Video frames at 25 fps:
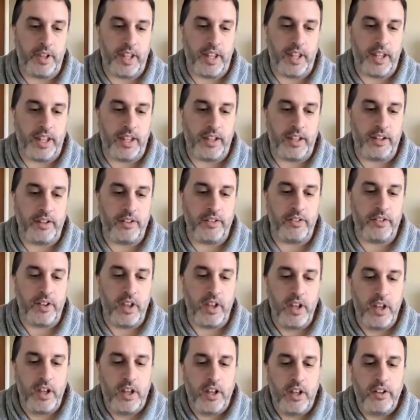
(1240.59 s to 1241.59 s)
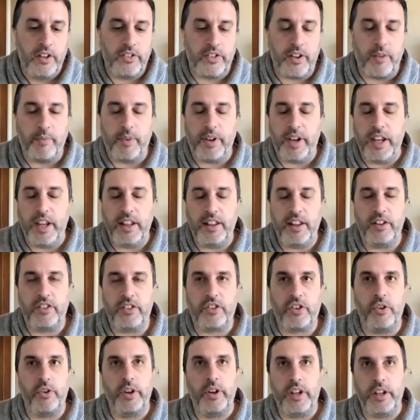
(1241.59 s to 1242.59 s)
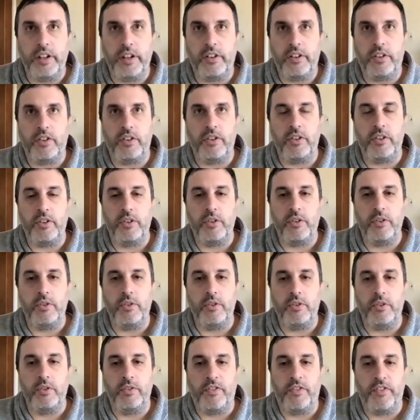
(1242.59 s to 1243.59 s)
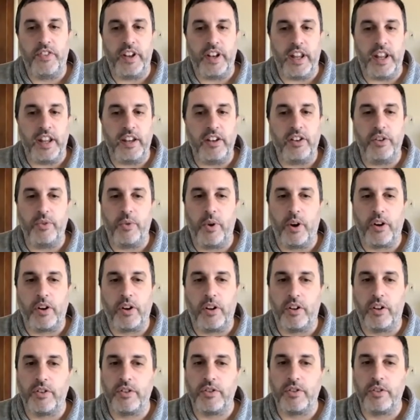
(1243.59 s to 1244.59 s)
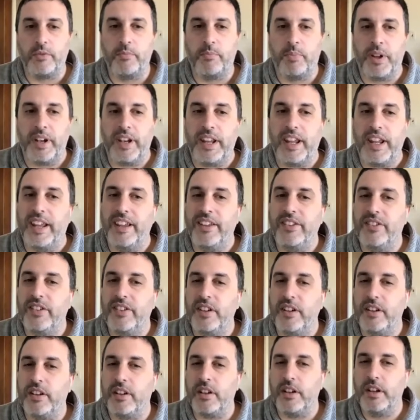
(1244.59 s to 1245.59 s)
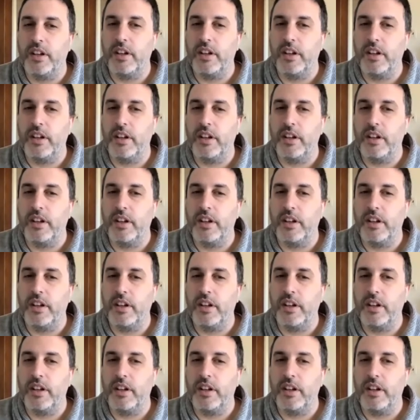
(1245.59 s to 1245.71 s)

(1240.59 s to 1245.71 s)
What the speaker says: is somebody that's going to fit into our culture, but isn't